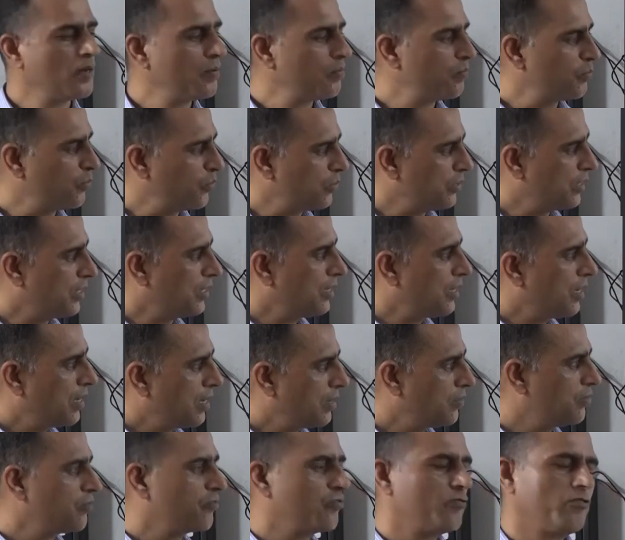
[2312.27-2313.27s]
Both a
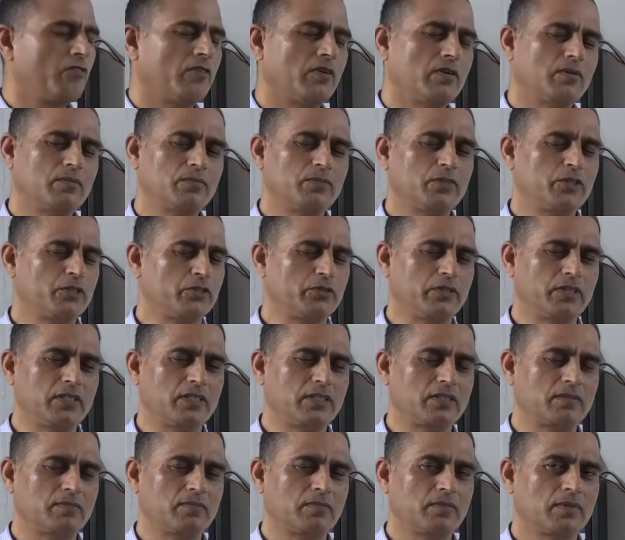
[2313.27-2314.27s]
noun form,
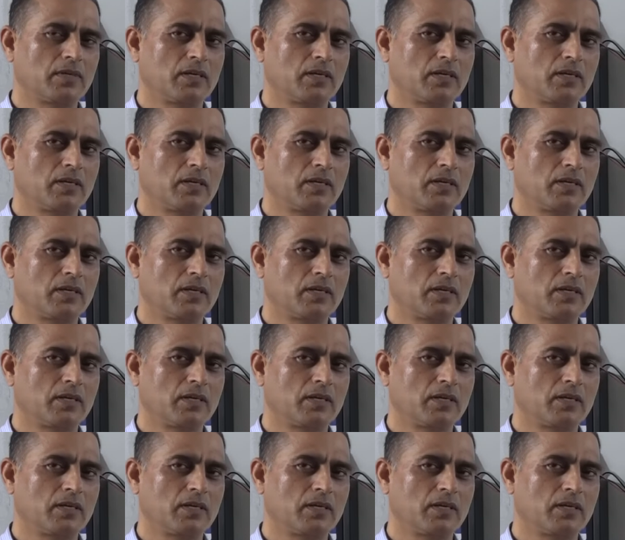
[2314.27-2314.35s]
tourism.